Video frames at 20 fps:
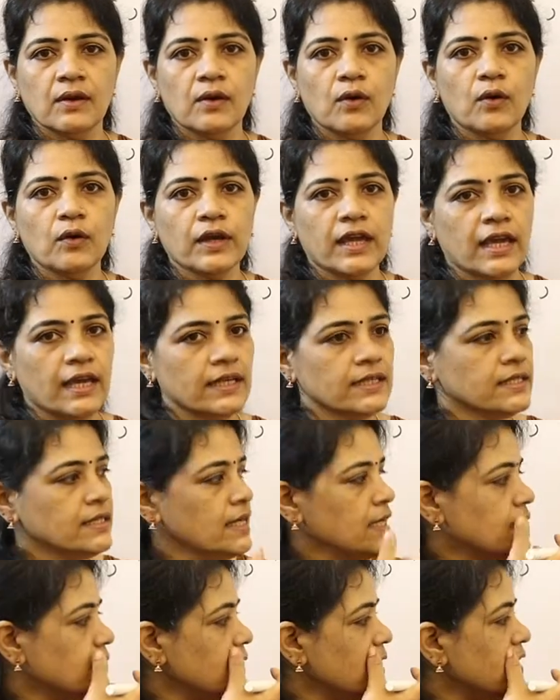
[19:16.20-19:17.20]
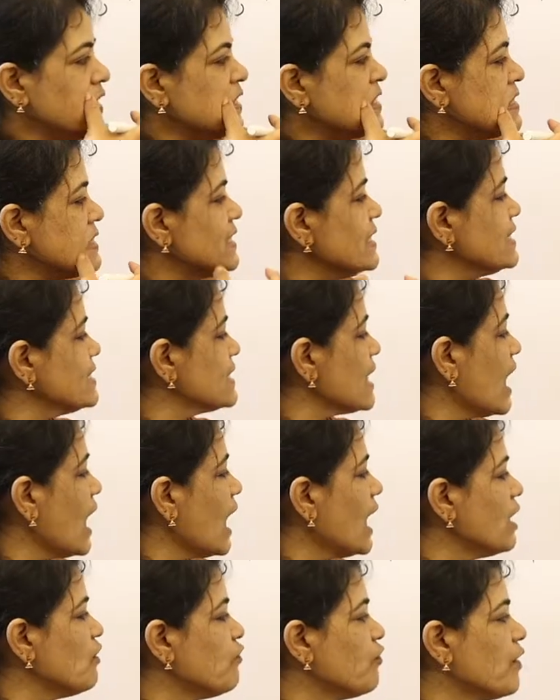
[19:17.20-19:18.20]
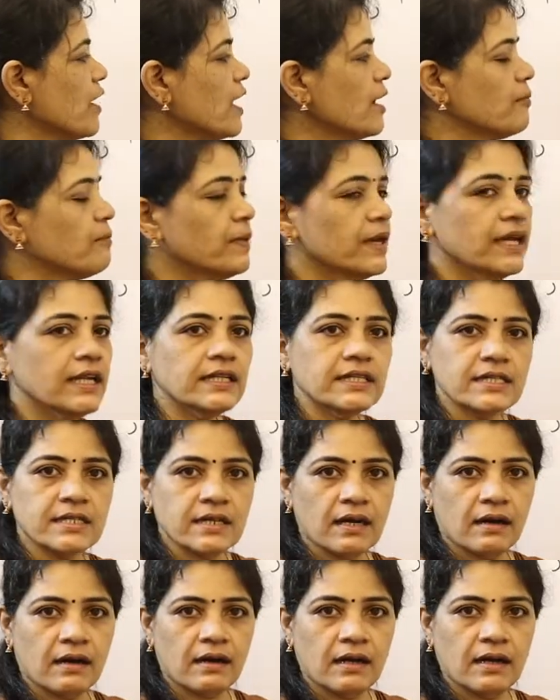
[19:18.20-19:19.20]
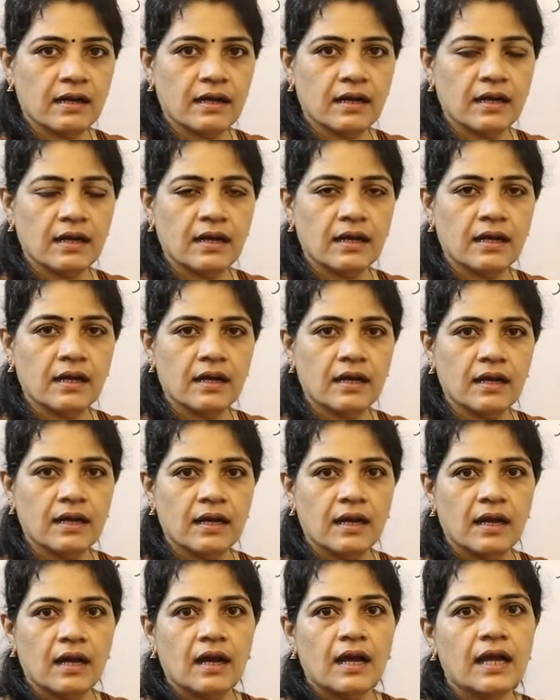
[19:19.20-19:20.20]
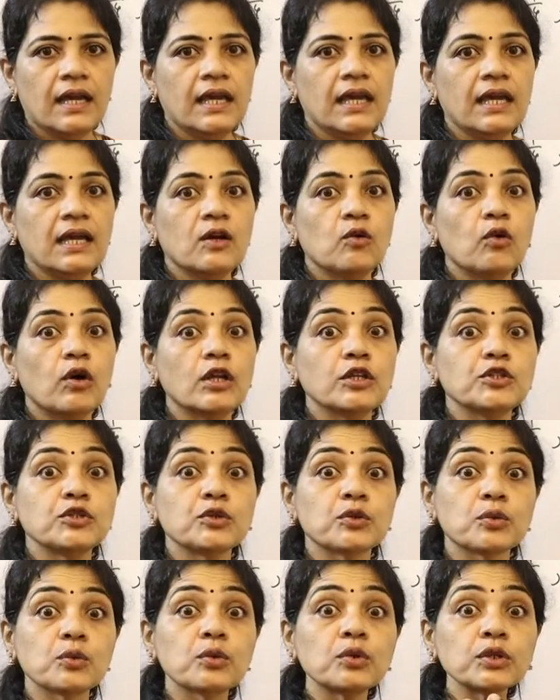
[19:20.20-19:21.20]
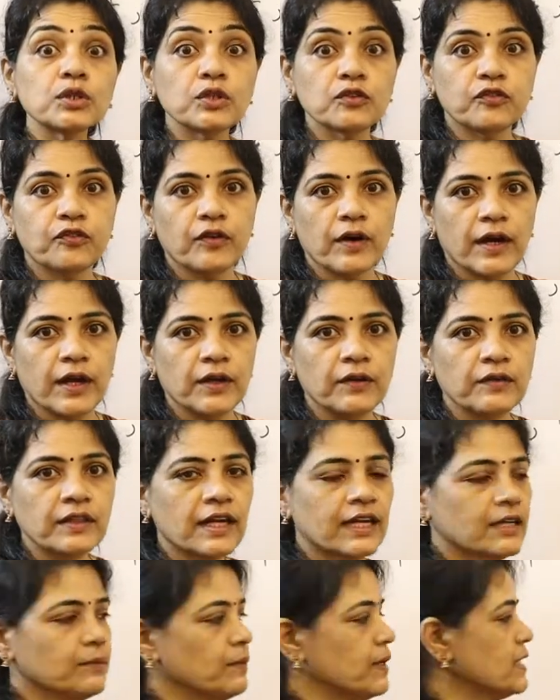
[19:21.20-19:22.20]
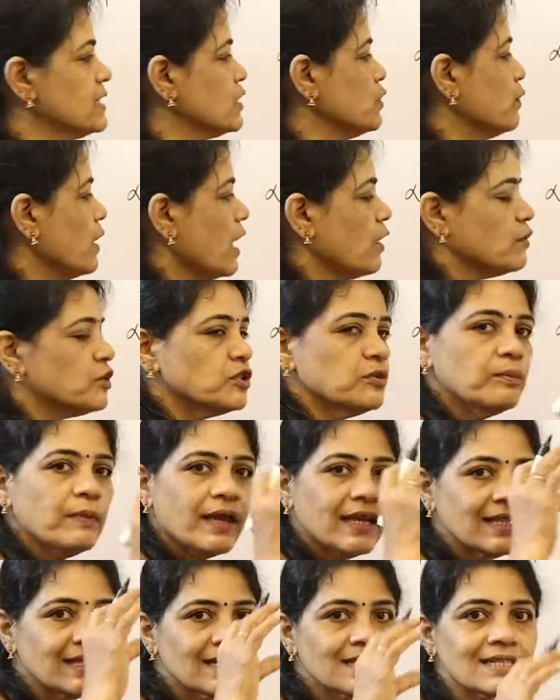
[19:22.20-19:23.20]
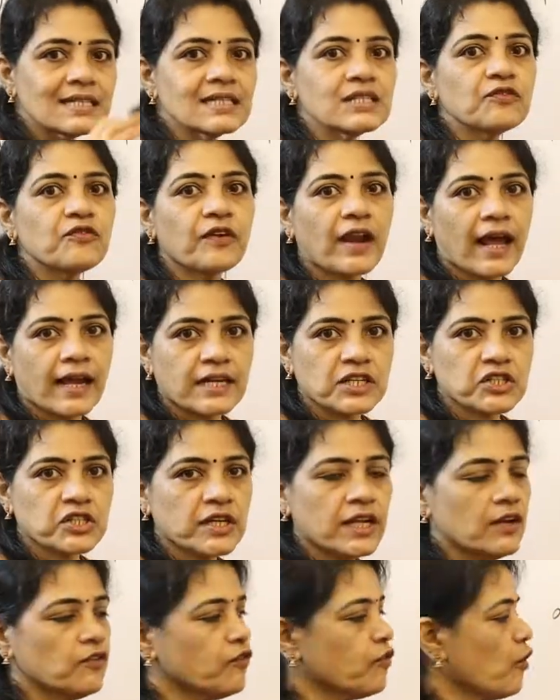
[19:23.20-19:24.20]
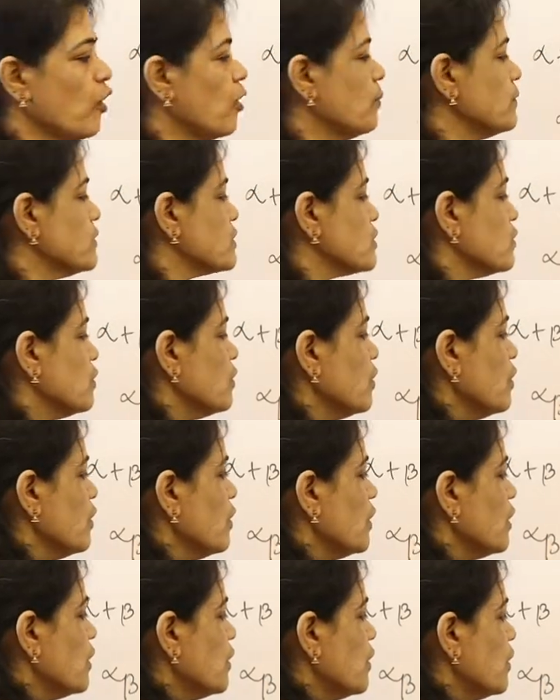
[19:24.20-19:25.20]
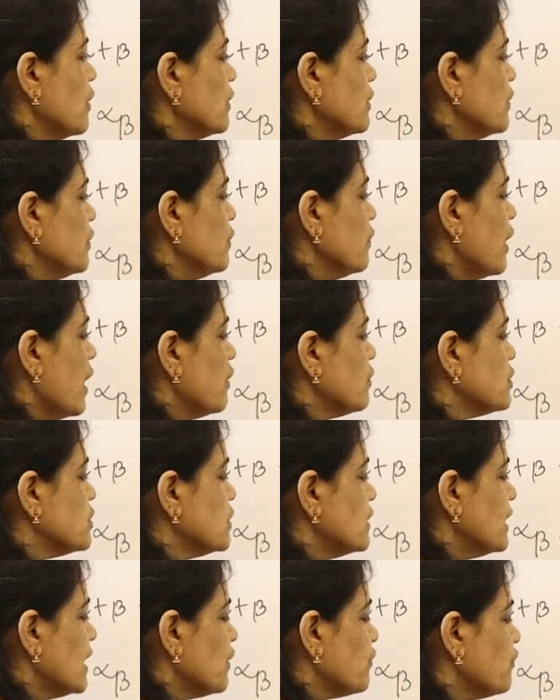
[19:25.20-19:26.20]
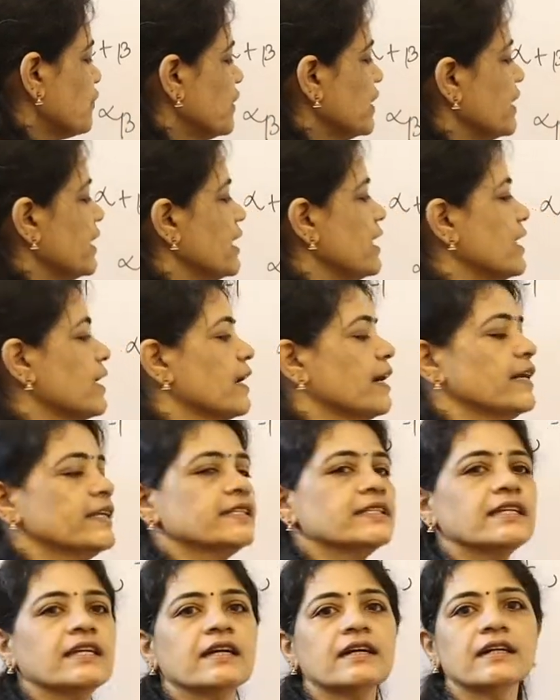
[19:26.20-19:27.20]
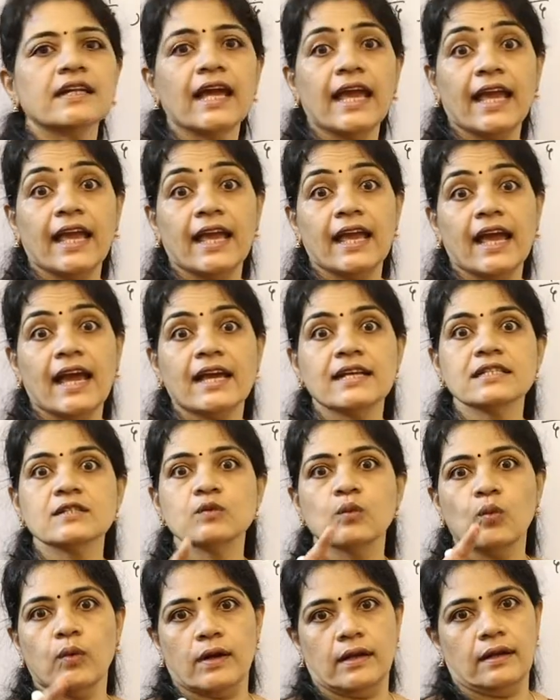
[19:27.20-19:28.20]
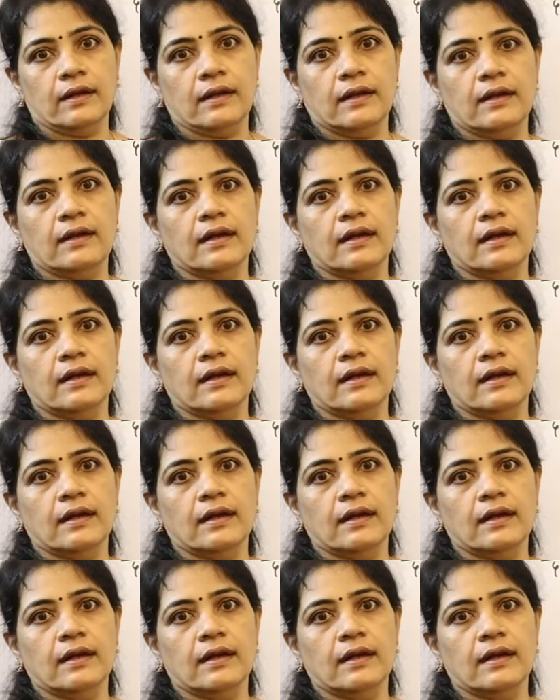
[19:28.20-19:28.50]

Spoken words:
Okay, see children, since alpha beta equal to root 5, that means you have to make this in fractional form. So you have to definitely write here a as 1.